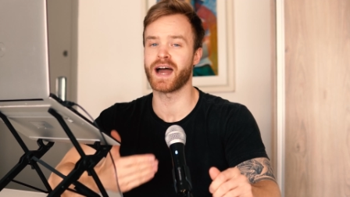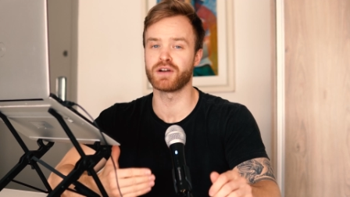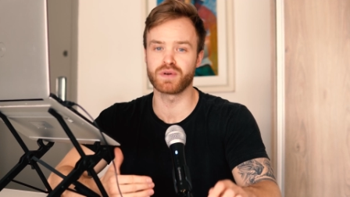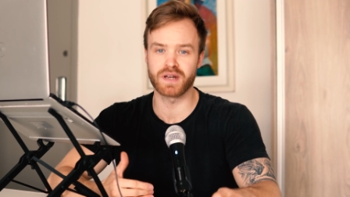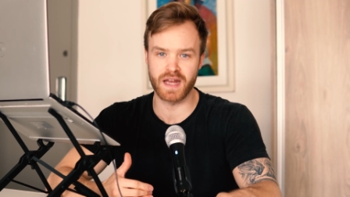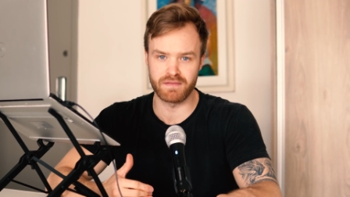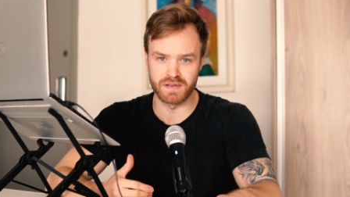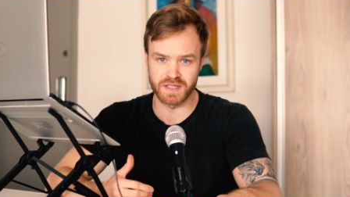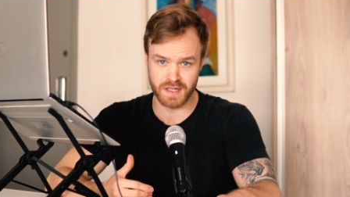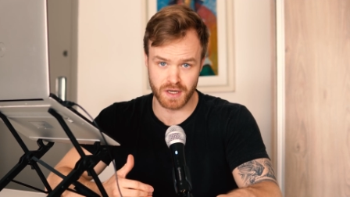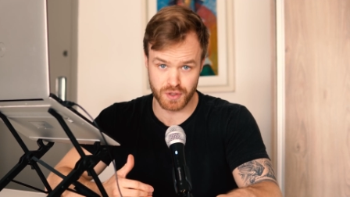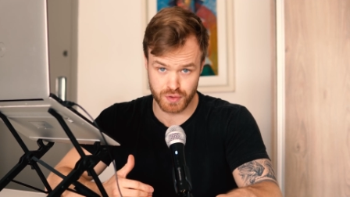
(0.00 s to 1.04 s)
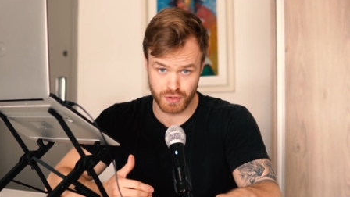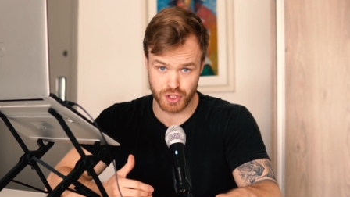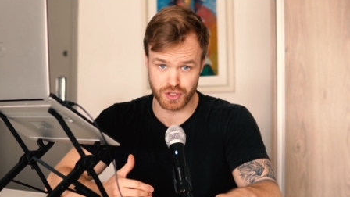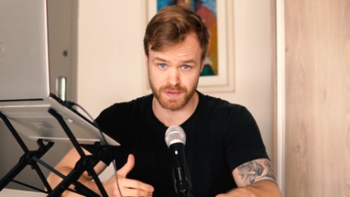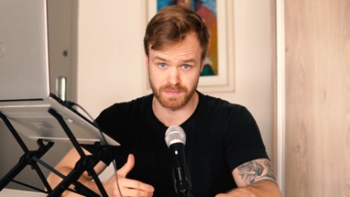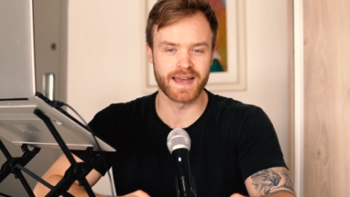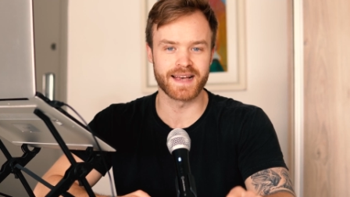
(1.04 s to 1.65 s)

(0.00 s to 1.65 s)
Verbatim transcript: iron levels in our nutrition,